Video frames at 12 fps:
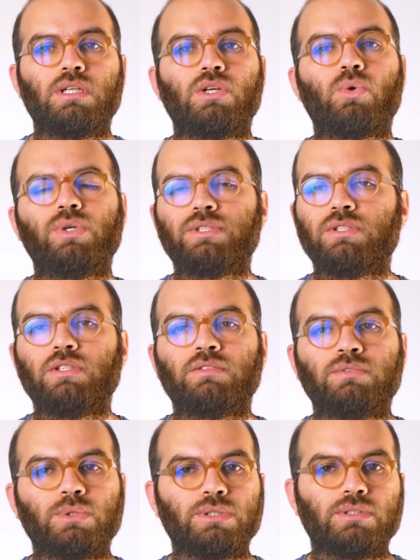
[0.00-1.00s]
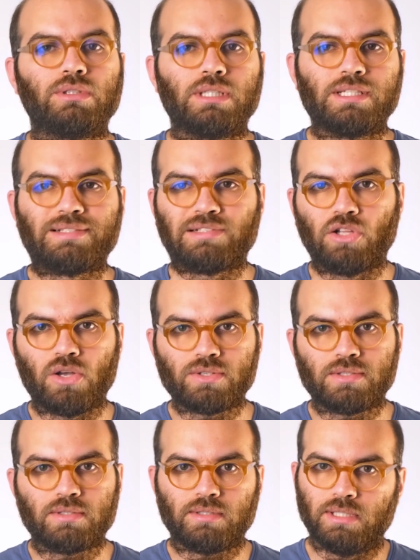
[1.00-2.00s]
quantity of water is
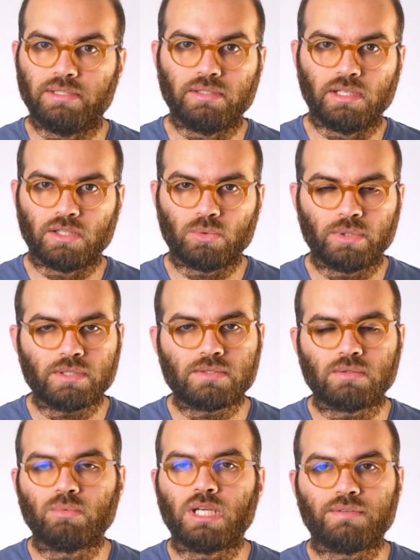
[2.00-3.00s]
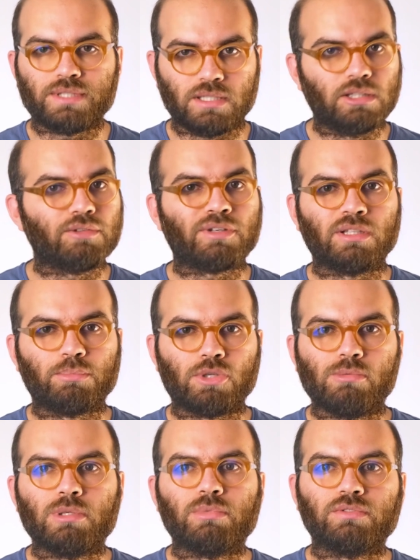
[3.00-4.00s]
lost in the networks. And we have a significant
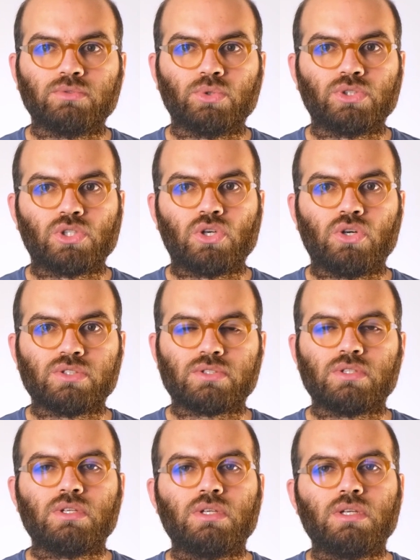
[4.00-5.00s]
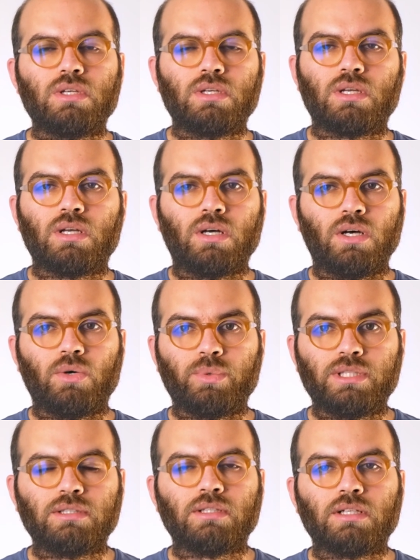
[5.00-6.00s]
problem of water loss
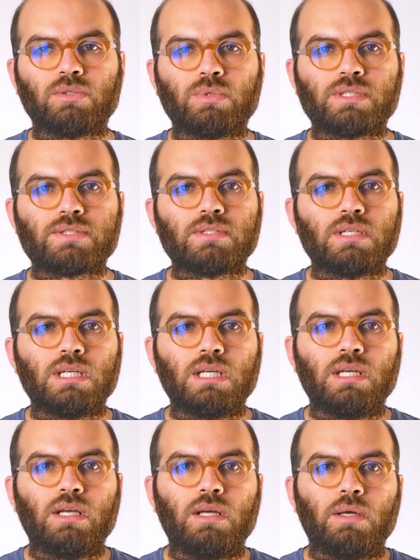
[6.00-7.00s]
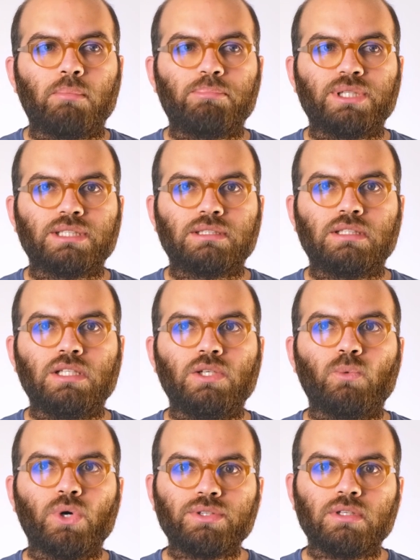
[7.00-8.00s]
within the networks. But the
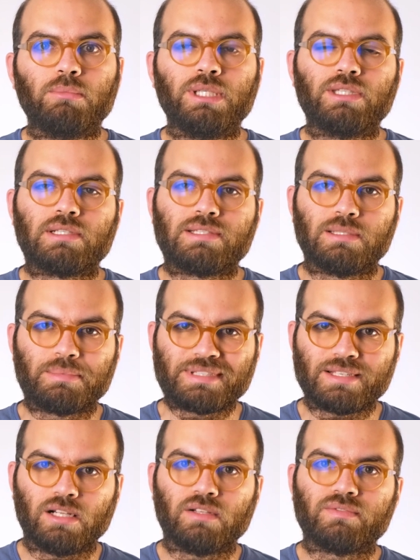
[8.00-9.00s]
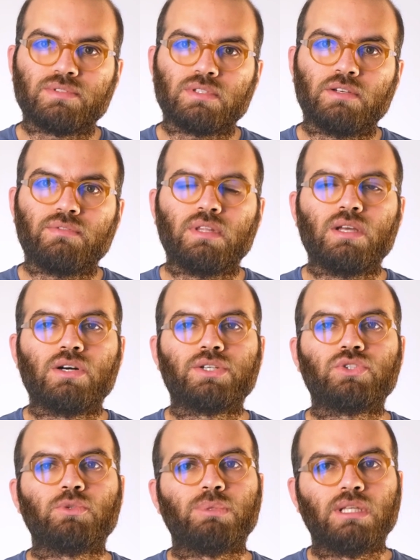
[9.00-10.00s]
water meters themselves, if they are
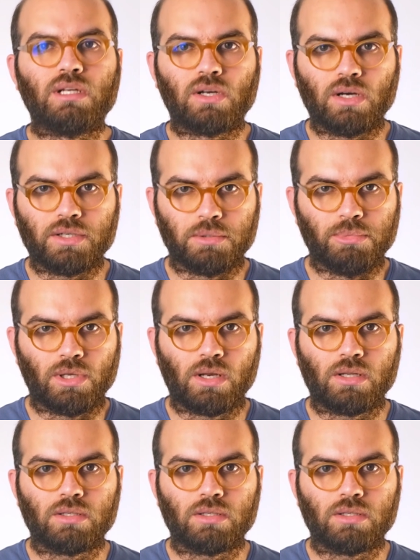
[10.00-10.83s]
to be reliable,